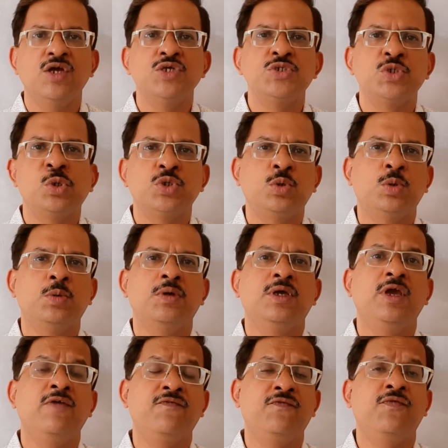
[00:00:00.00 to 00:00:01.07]
So
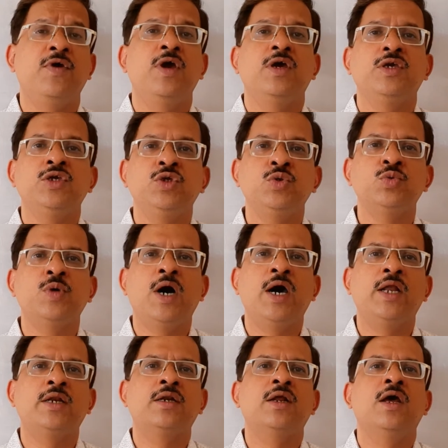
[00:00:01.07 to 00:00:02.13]
if you
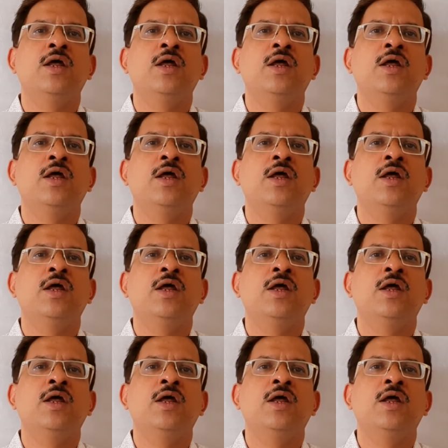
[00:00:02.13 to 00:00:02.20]
are